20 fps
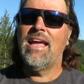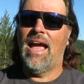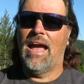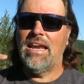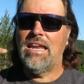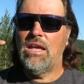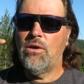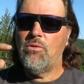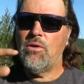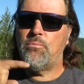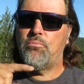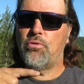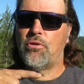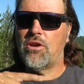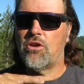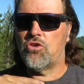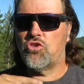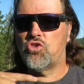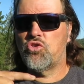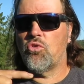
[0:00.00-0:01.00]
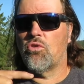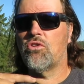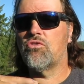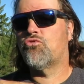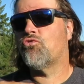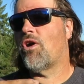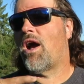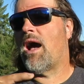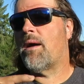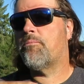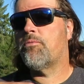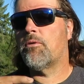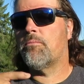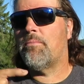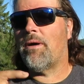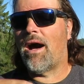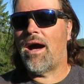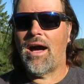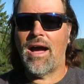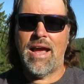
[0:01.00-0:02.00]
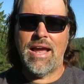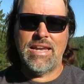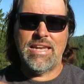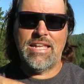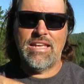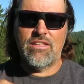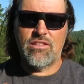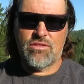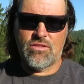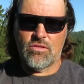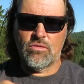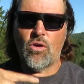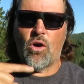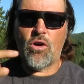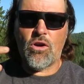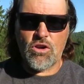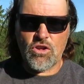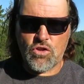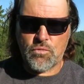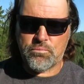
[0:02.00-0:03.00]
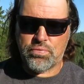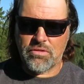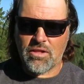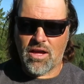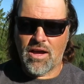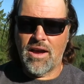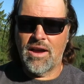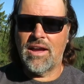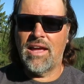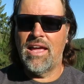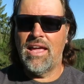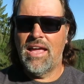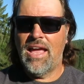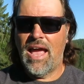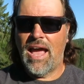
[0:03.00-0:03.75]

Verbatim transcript: And he would put a short dropper behind his large plug